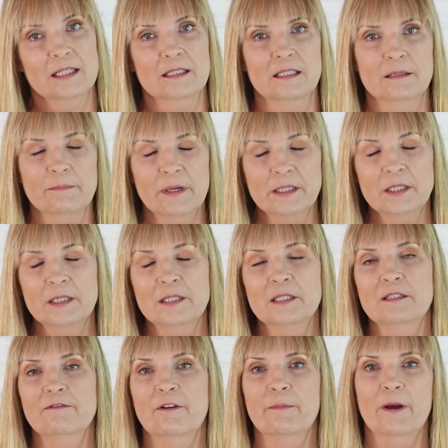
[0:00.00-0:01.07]
and
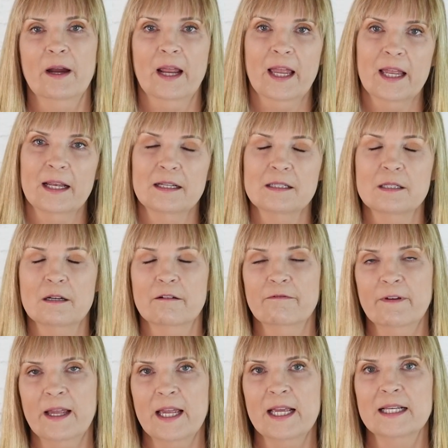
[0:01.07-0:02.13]
smudges from our hands, our
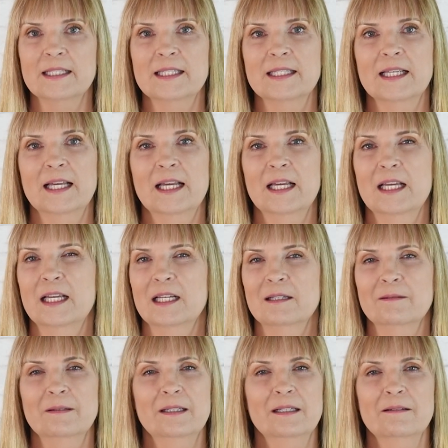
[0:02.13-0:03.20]
face.
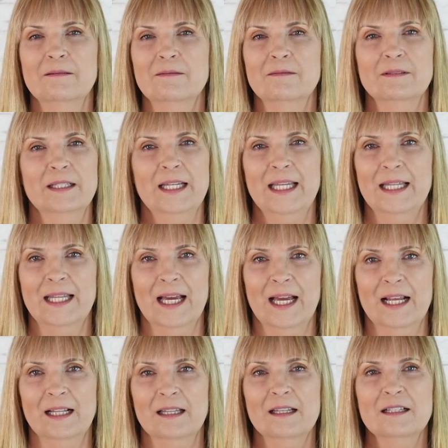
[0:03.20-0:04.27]
We don't need
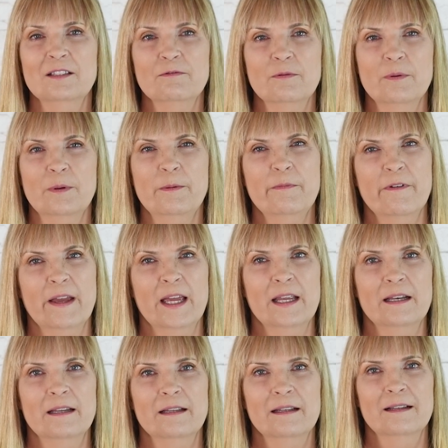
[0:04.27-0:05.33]
that. Let's remove it.
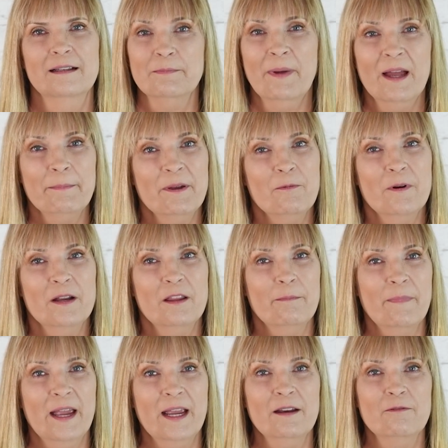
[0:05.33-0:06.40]
It might be one of the
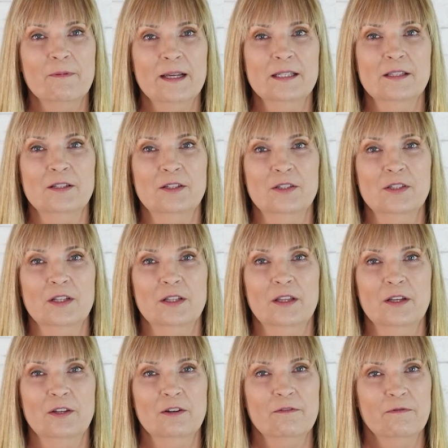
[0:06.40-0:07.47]
main reasons
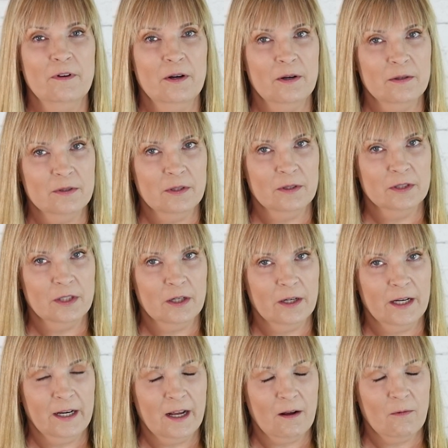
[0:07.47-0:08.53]
that your photos aren't
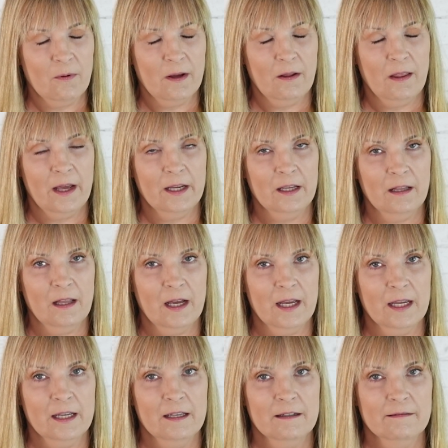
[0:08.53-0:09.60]
turning out well like you
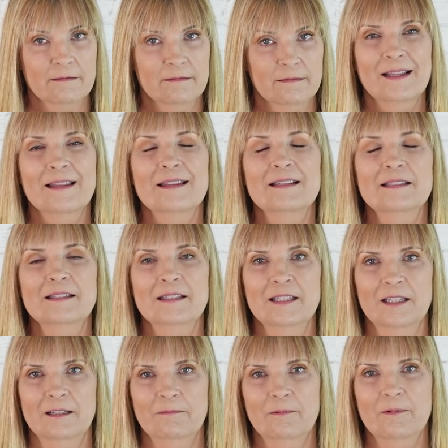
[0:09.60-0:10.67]
like. This
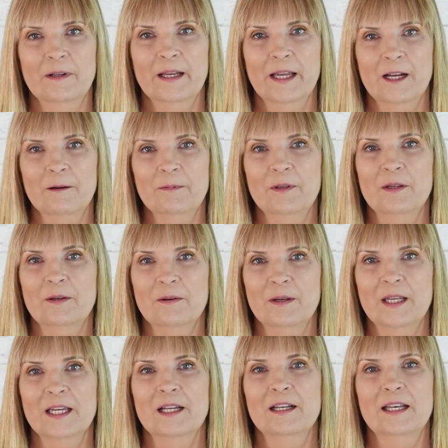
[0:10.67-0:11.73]
tip will help you
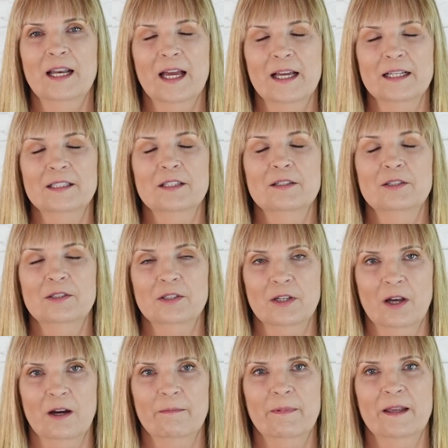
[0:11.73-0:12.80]
get nice,
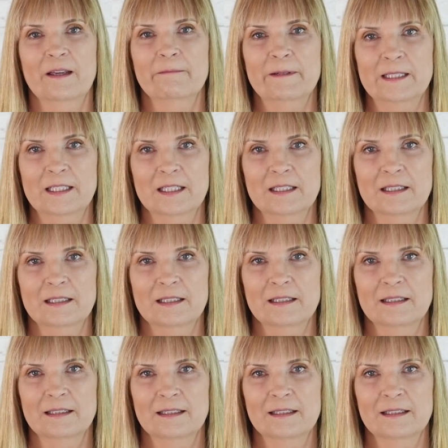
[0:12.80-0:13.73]
sharp images.